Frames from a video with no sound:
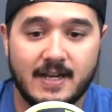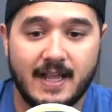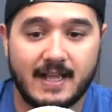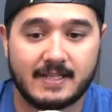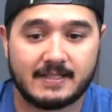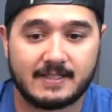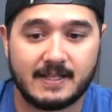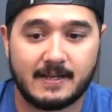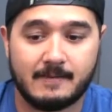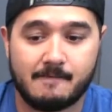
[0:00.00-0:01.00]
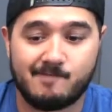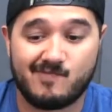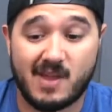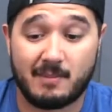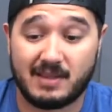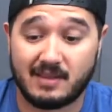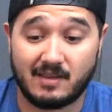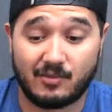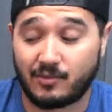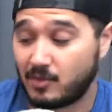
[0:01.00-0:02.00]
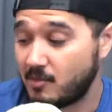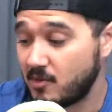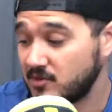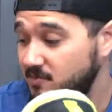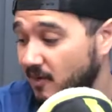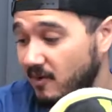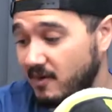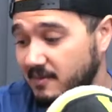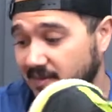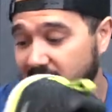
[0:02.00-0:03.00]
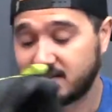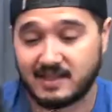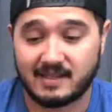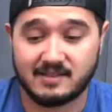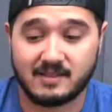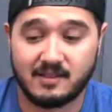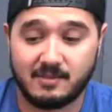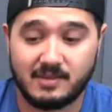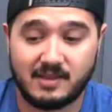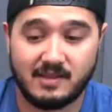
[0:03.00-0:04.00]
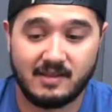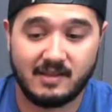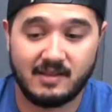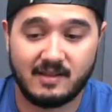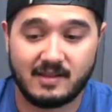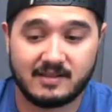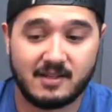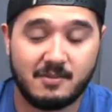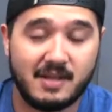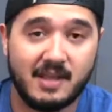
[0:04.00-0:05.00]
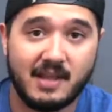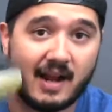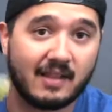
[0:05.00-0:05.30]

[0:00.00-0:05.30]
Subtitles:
and I mean, for the most part, I mean that's gonna be it.